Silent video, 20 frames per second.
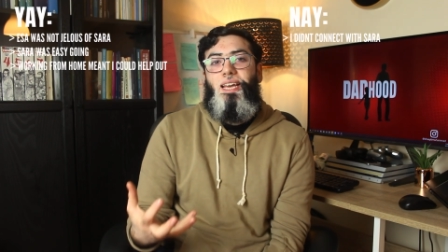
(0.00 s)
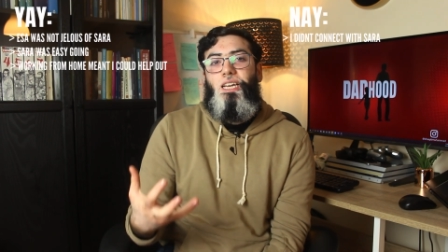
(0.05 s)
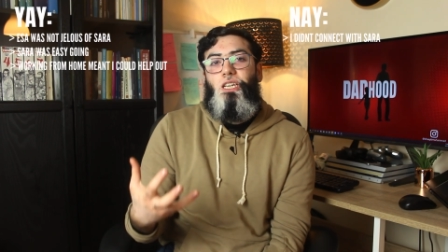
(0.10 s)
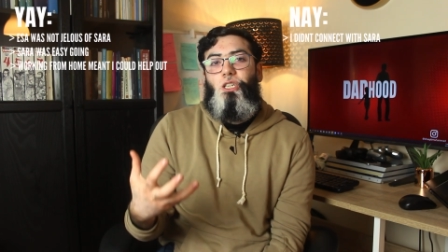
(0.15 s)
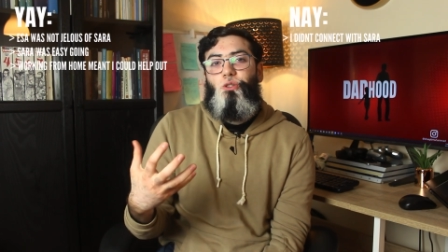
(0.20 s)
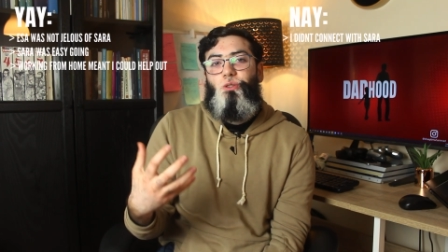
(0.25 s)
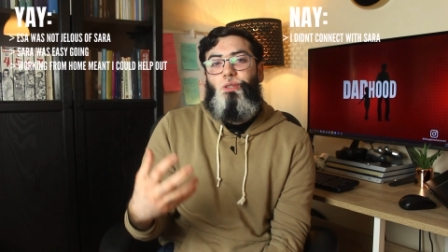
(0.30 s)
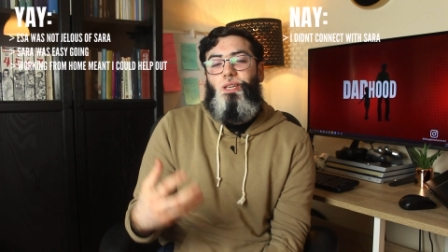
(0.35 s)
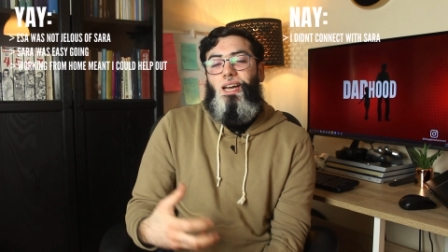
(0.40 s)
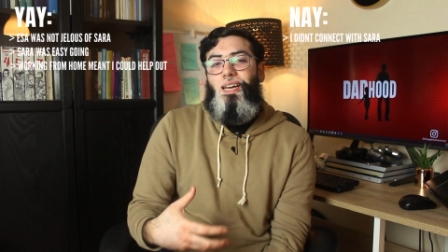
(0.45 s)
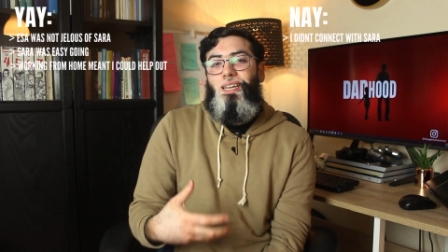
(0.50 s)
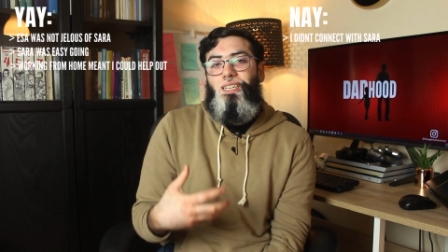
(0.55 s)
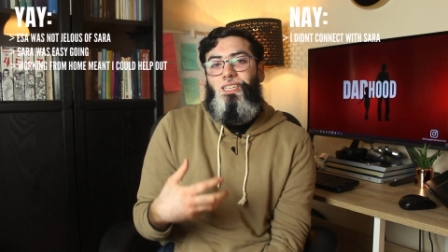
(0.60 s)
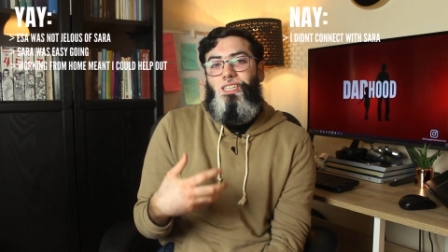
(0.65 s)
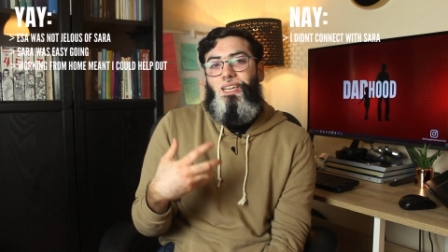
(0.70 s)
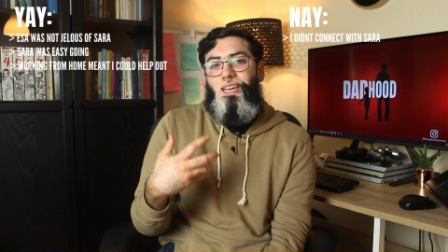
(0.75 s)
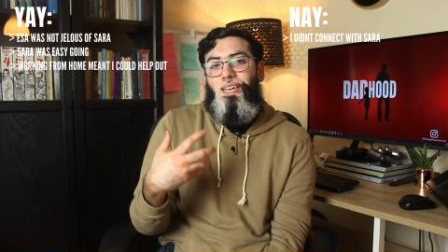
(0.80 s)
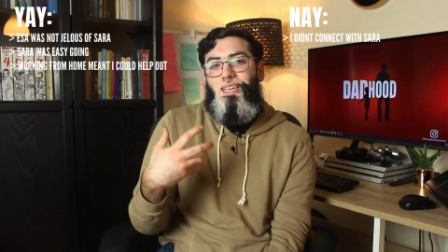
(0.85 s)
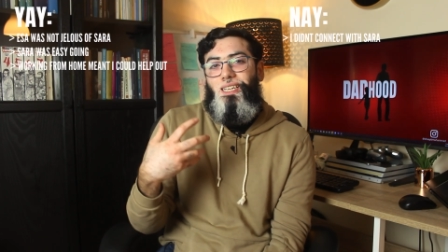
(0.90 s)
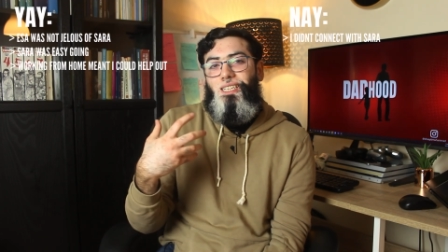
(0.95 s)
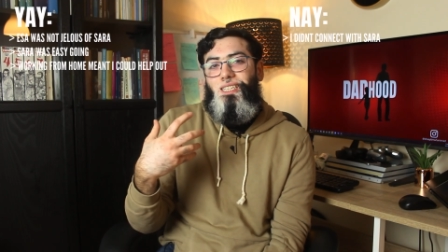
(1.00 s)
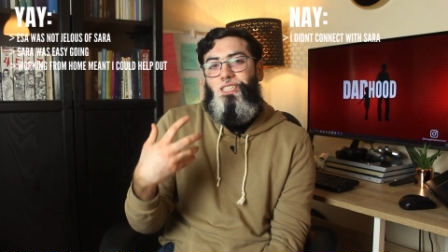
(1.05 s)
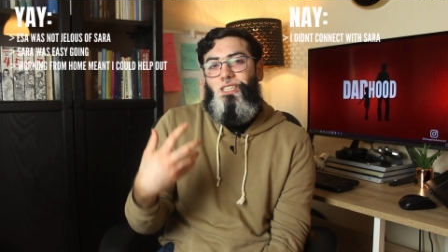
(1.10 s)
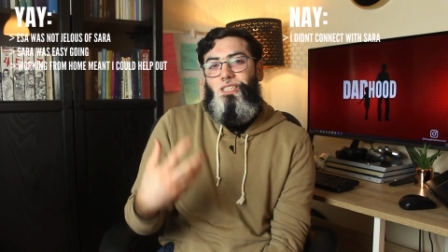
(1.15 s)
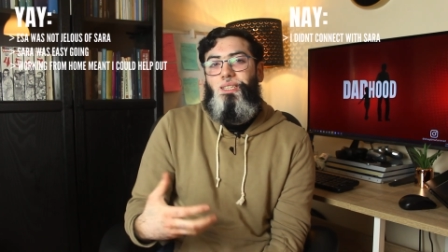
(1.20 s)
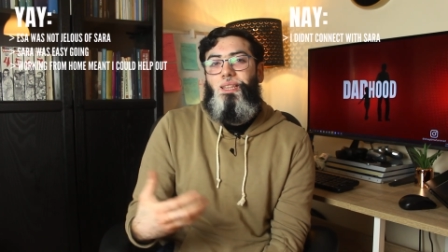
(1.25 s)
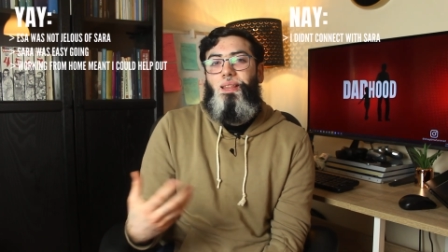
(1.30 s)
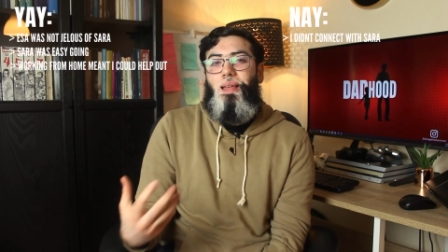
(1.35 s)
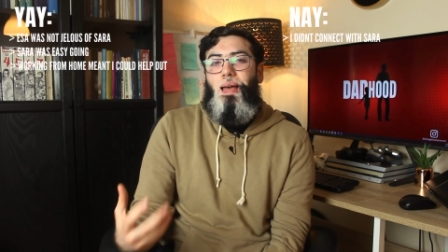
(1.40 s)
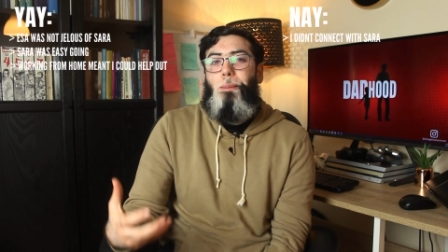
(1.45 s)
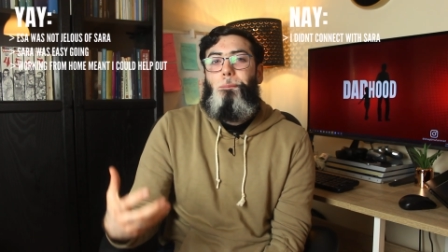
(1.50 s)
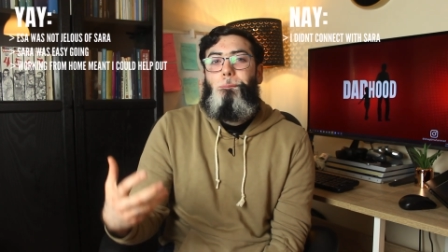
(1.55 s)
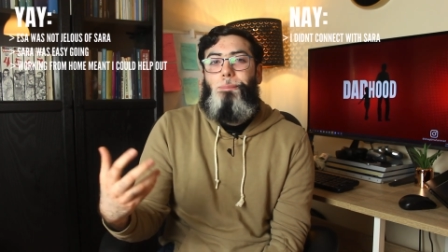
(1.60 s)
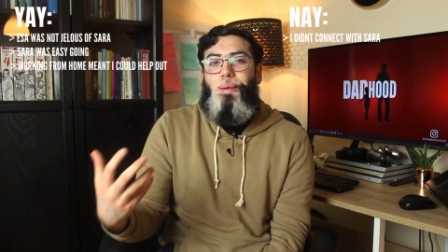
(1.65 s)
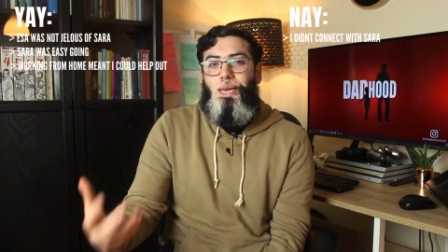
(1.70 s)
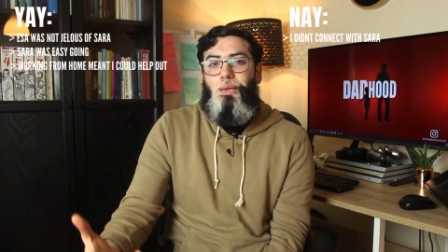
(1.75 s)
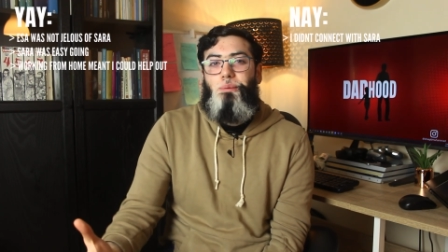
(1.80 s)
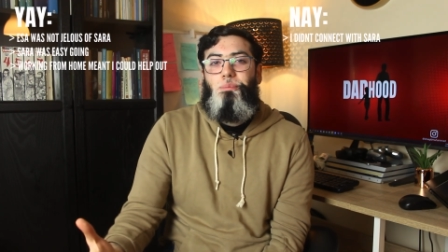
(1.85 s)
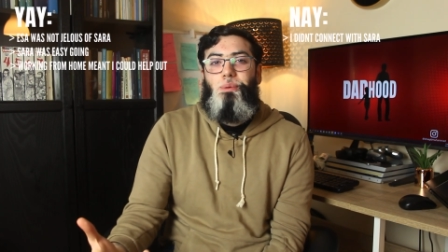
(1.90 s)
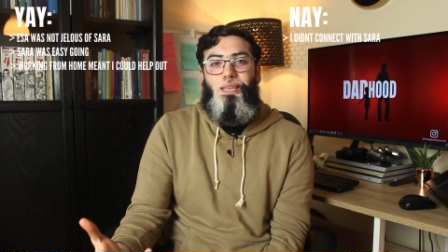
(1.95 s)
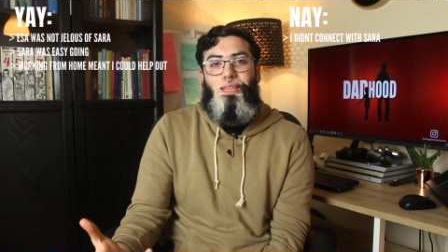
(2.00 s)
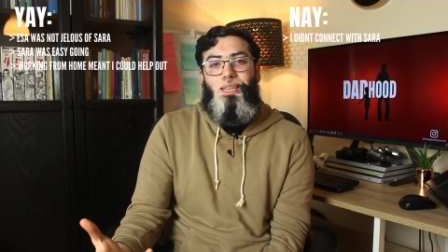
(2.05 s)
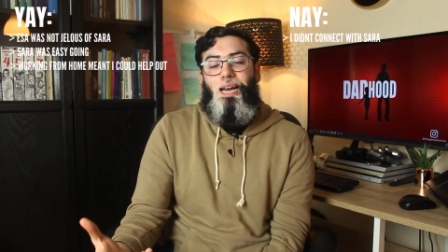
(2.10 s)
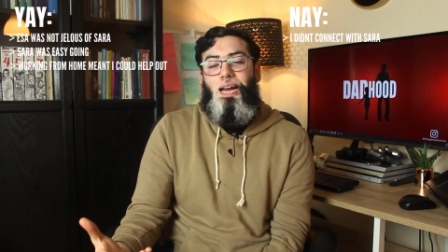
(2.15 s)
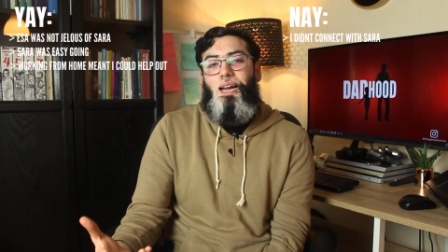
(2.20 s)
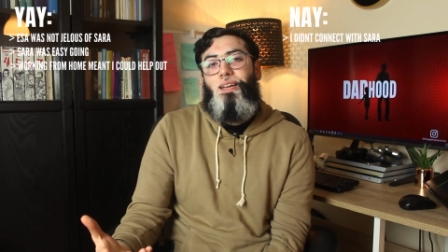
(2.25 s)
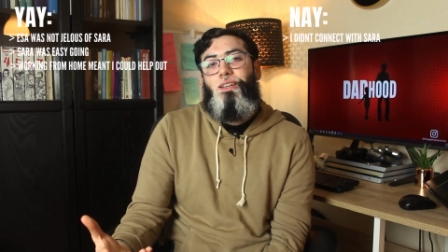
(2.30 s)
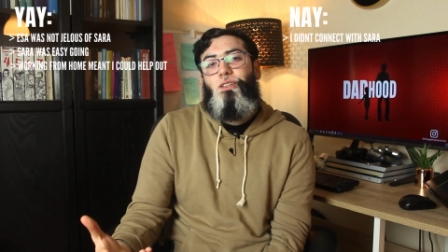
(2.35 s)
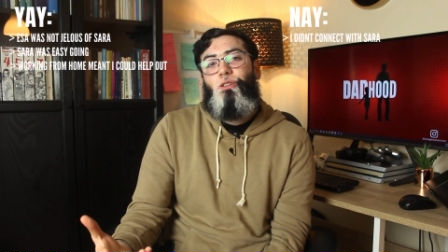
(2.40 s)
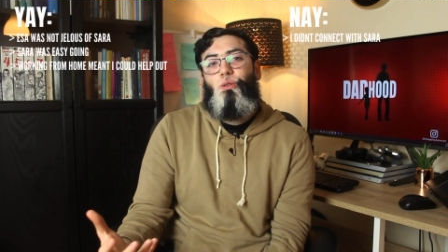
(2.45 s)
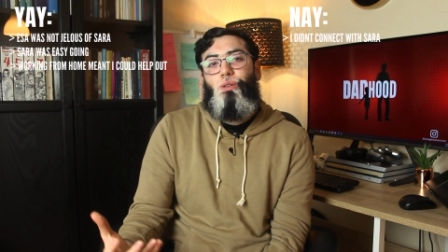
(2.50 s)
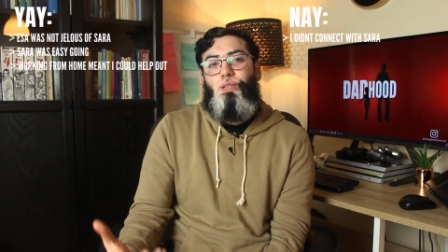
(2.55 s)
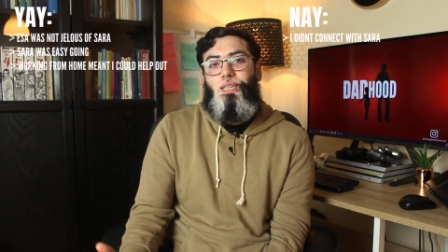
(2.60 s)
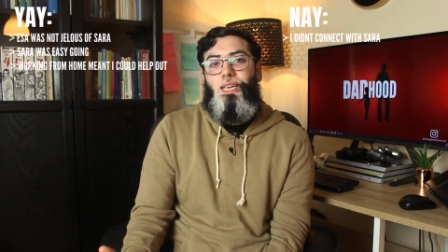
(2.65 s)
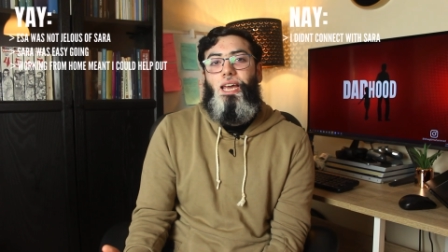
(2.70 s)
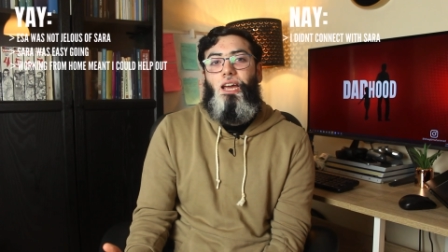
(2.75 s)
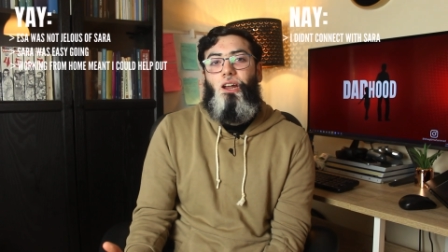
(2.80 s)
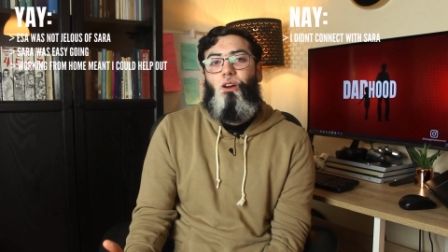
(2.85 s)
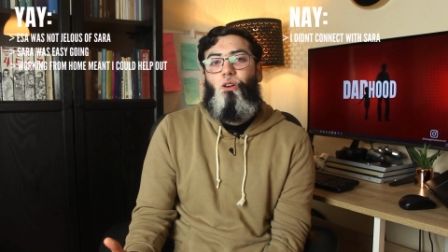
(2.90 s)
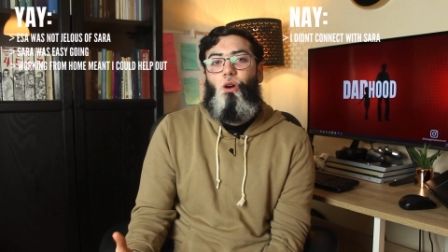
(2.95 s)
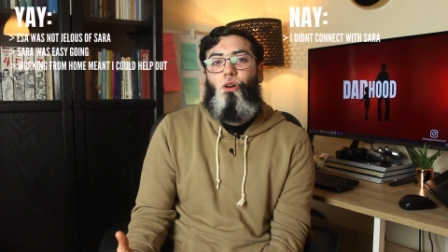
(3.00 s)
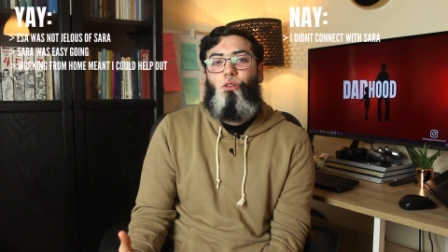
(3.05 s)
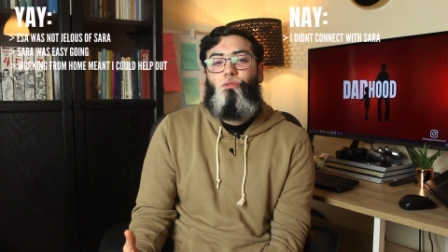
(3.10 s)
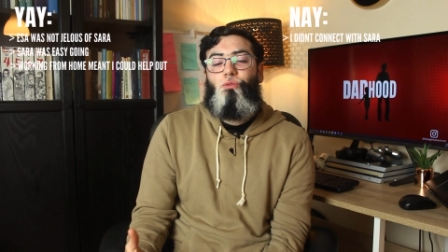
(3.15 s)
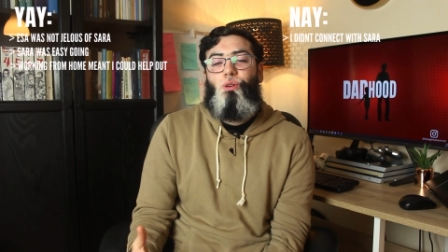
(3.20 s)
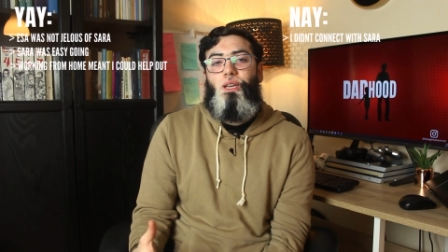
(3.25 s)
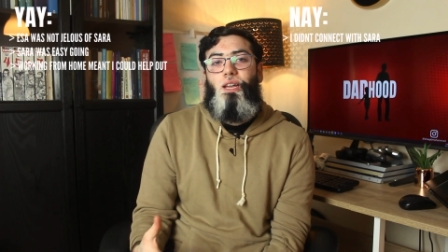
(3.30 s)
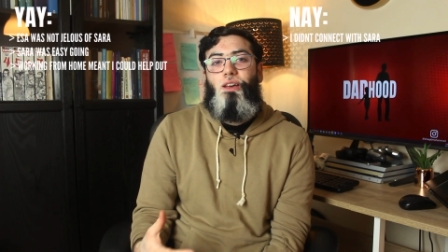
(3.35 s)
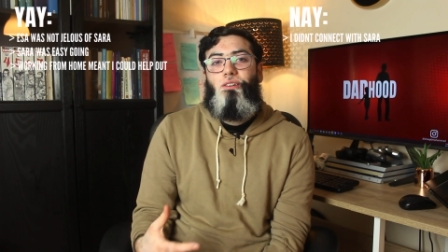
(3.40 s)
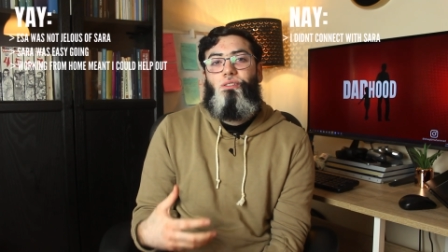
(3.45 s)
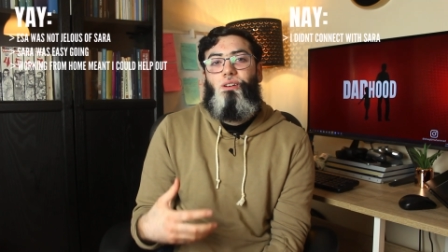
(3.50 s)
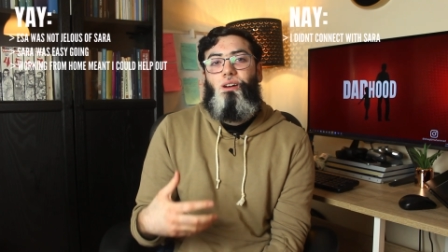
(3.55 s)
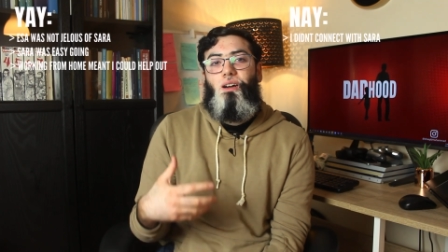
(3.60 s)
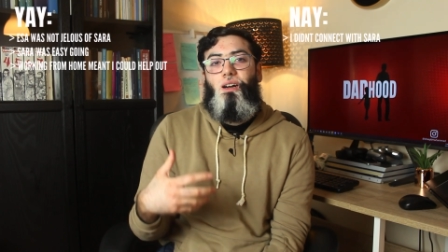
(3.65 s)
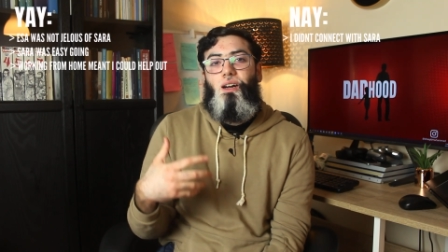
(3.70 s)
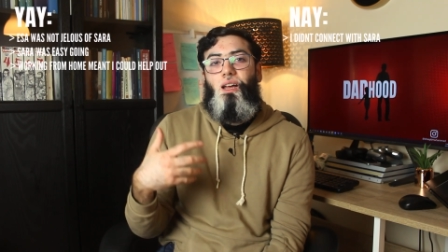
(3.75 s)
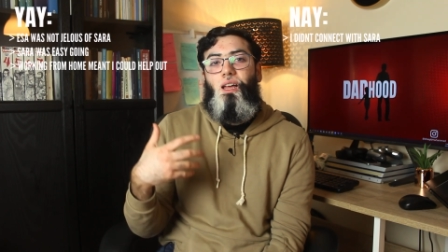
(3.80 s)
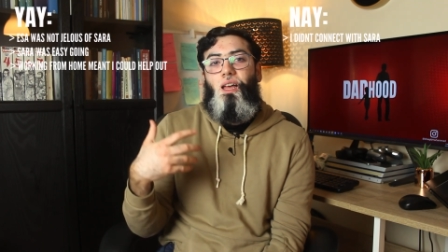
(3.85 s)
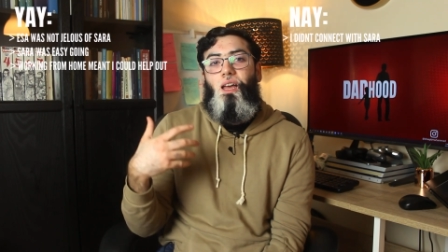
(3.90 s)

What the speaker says: She was kind of like just that baby that I took care of whenever